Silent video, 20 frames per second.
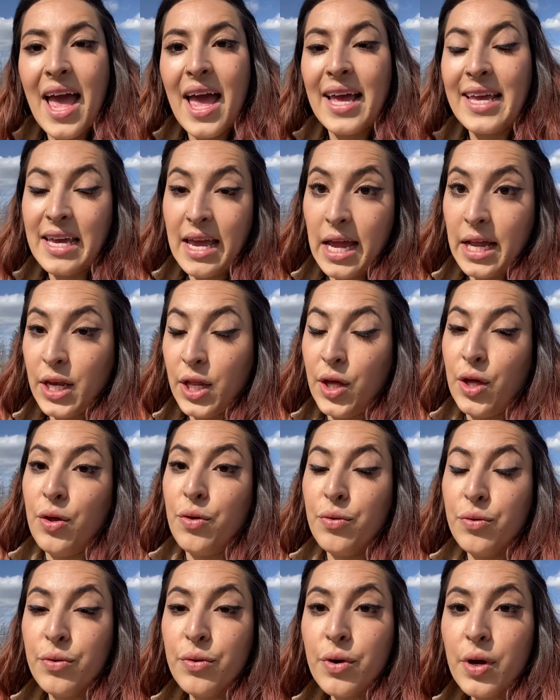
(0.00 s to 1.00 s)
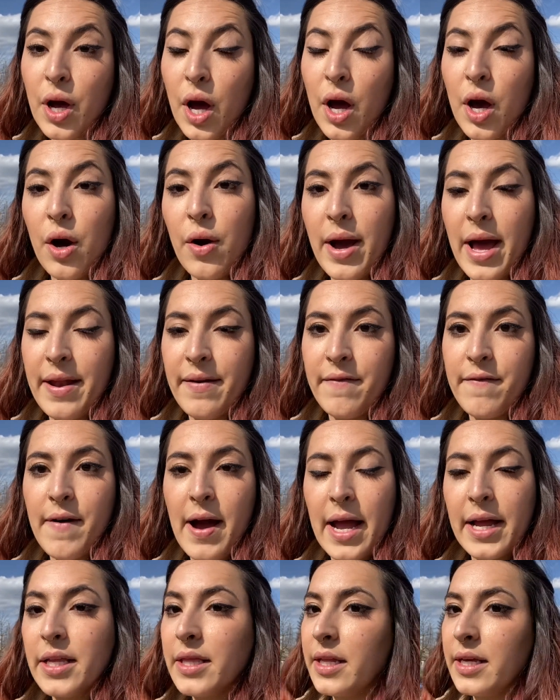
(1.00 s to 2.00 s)
Can you go and
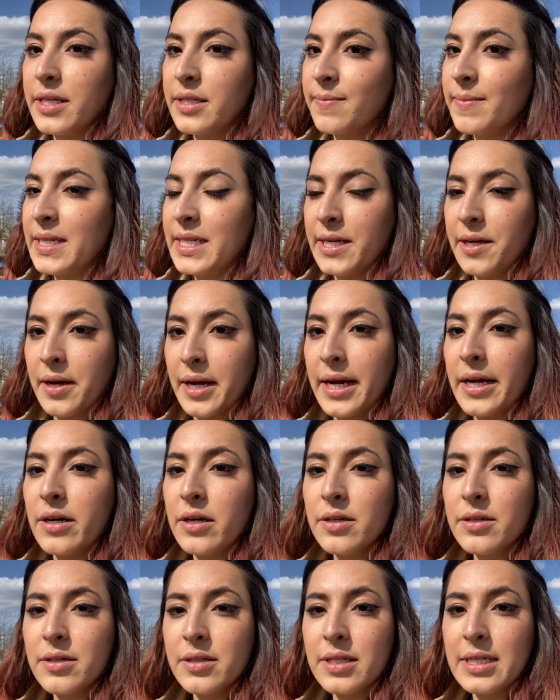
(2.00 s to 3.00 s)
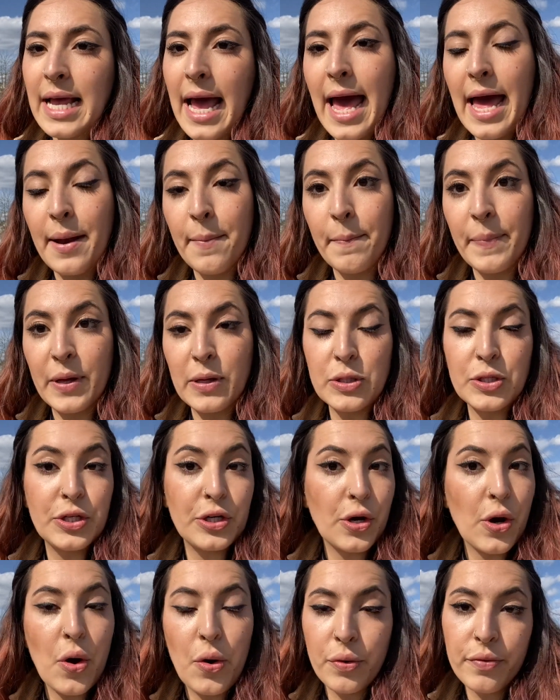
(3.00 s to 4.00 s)
find these materials and build
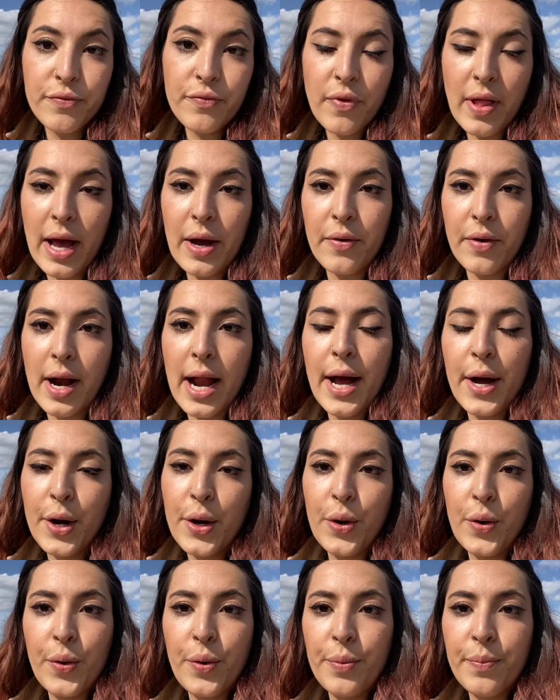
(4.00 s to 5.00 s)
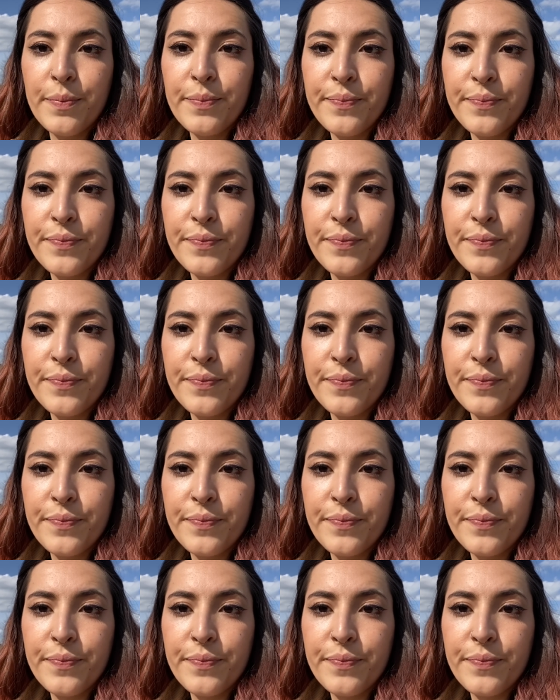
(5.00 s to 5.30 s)
your own flower at home?